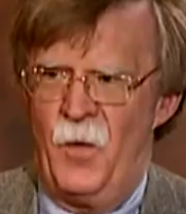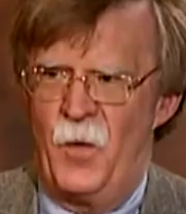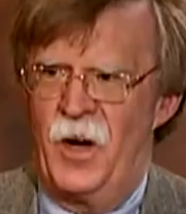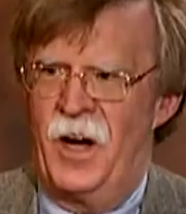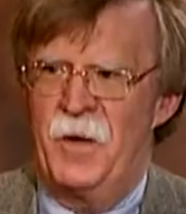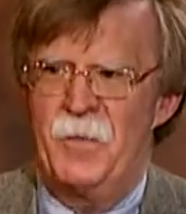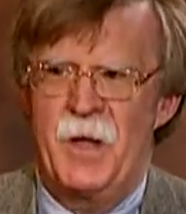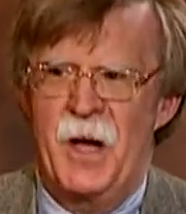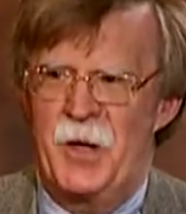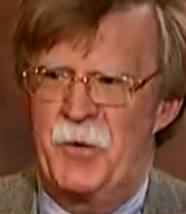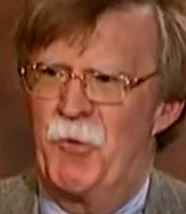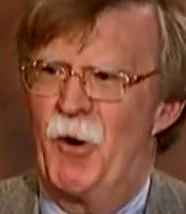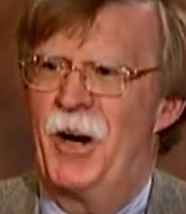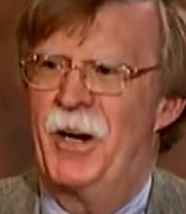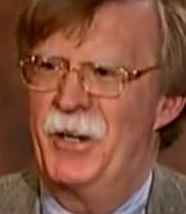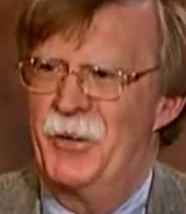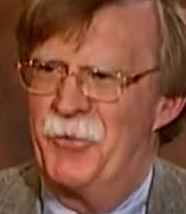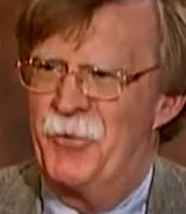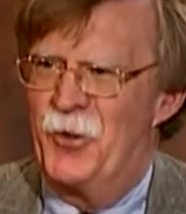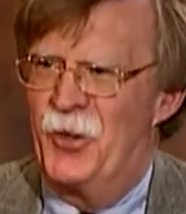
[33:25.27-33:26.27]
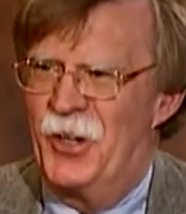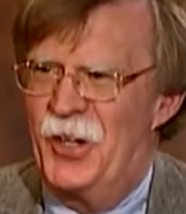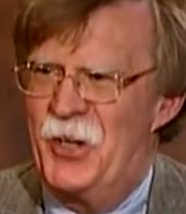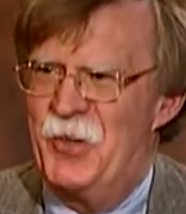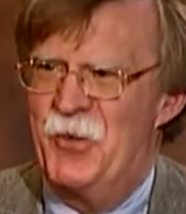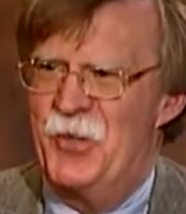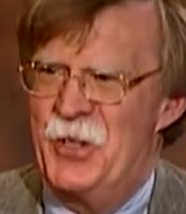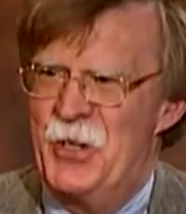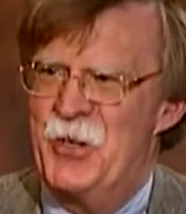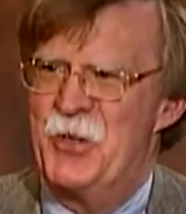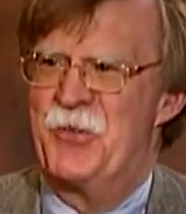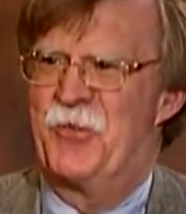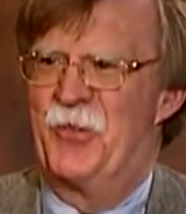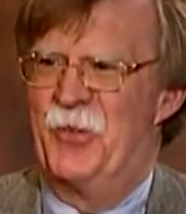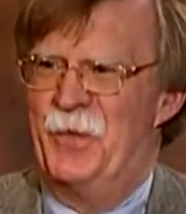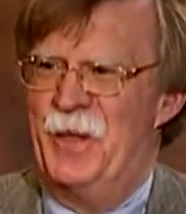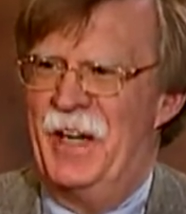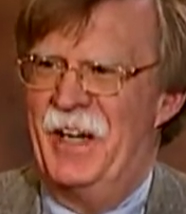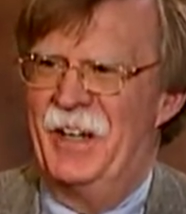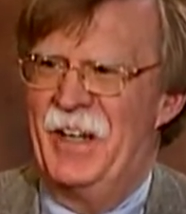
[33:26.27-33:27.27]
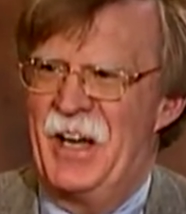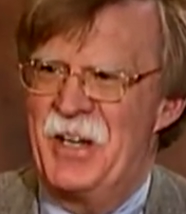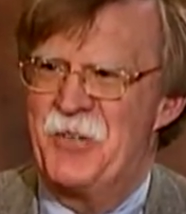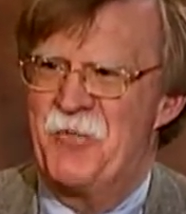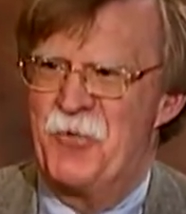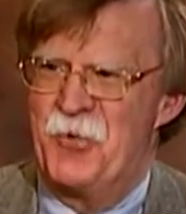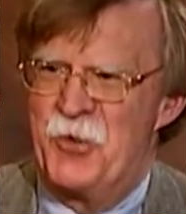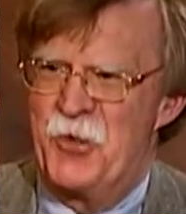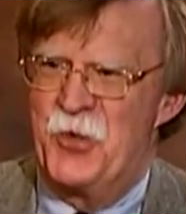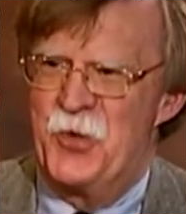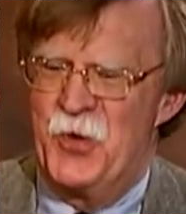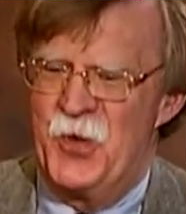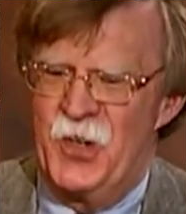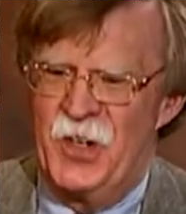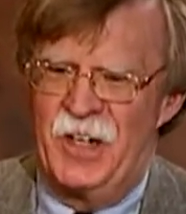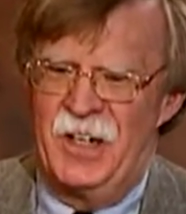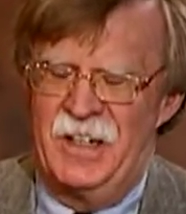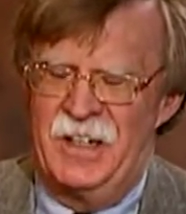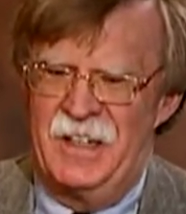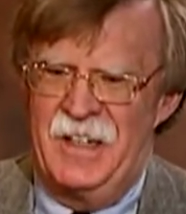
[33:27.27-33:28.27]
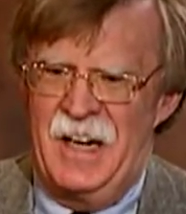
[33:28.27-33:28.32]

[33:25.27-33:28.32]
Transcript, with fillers: Well, I'm not writing for 100 years from now, that's for sure.